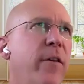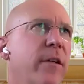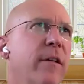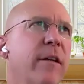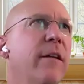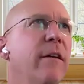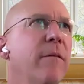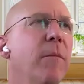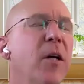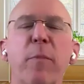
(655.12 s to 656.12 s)
obviously,
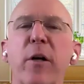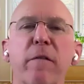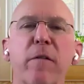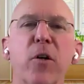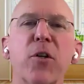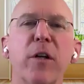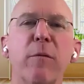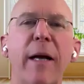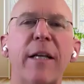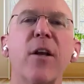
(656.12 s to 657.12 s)
much better
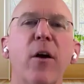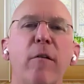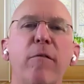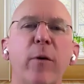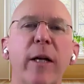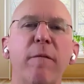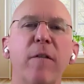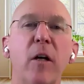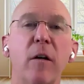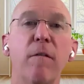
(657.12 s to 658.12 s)
version of myself when
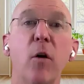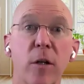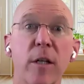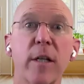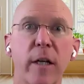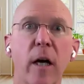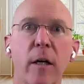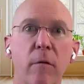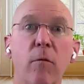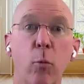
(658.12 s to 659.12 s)
I'm focusing
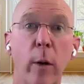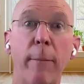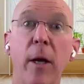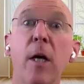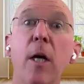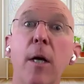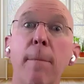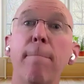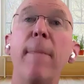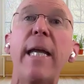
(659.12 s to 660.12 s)
on when I'm
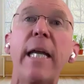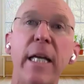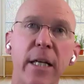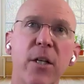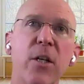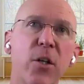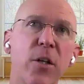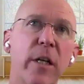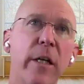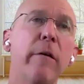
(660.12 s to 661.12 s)
making
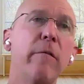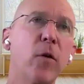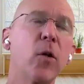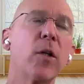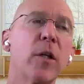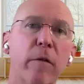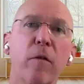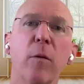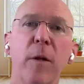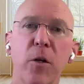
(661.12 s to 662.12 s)
decisions and
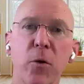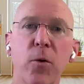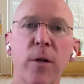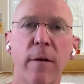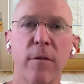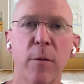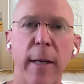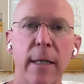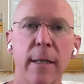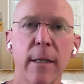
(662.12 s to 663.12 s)
influencing from the true self
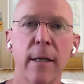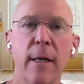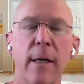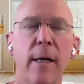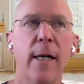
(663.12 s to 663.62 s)
space.